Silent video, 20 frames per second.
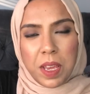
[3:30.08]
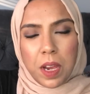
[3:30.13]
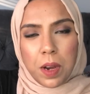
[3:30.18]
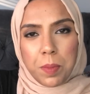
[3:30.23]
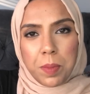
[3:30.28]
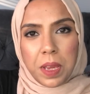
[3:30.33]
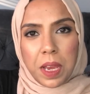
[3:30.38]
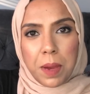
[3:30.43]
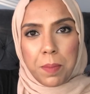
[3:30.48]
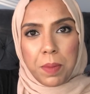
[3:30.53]

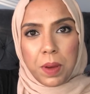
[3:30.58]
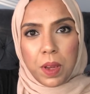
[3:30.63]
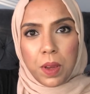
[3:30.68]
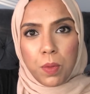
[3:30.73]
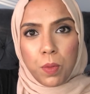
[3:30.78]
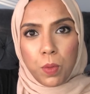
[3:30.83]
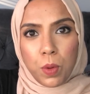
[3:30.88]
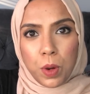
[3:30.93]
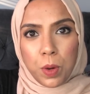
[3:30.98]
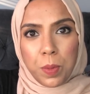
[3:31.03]
up yet, but
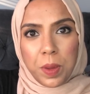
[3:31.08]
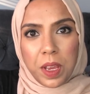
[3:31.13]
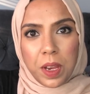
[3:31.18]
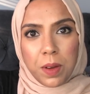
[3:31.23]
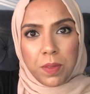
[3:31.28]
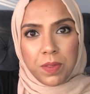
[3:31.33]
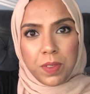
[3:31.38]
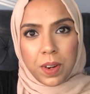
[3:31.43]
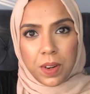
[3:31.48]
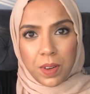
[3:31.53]
it will be
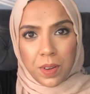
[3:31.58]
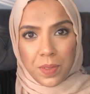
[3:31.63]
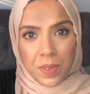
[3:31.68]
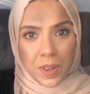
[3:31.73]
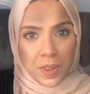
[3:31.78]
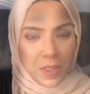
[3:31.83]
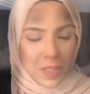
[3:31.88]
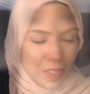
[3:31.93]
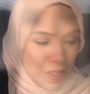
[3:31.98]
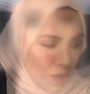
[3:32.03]
up very,
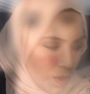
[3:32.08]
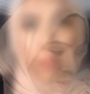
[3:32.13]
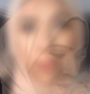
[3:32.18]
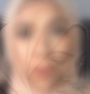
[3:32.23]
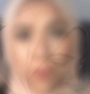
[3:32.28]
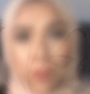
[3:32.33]
very soon.